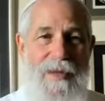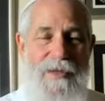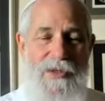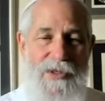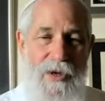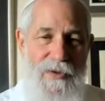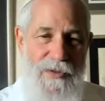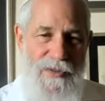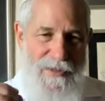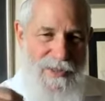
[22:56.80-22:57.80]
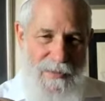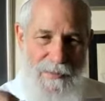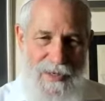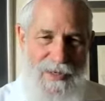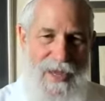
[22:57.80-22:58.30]
So there's a
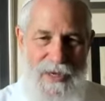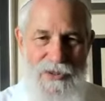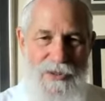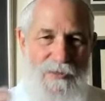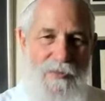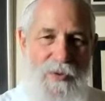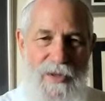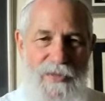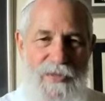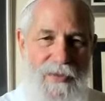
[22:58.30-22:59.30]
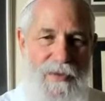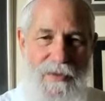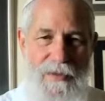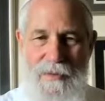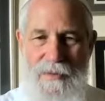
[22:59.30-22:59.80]
deep connection with
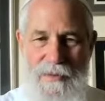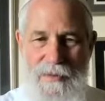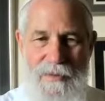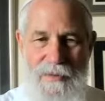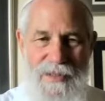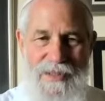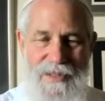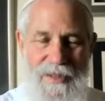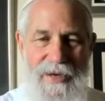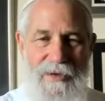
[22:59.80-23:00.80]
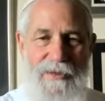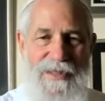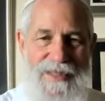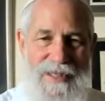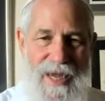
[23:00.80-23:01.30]
this letter
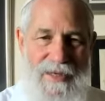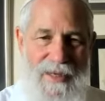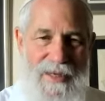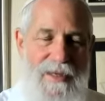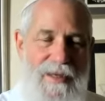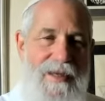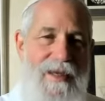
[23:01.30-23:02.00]
tzadi